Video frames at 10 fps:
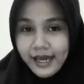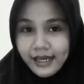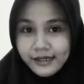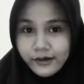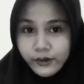
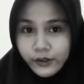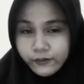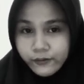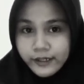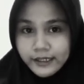And the root
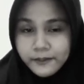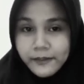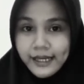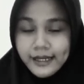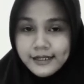word
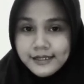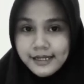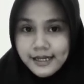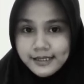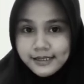may
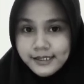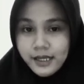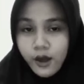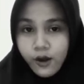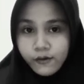consist
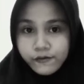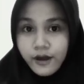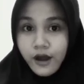of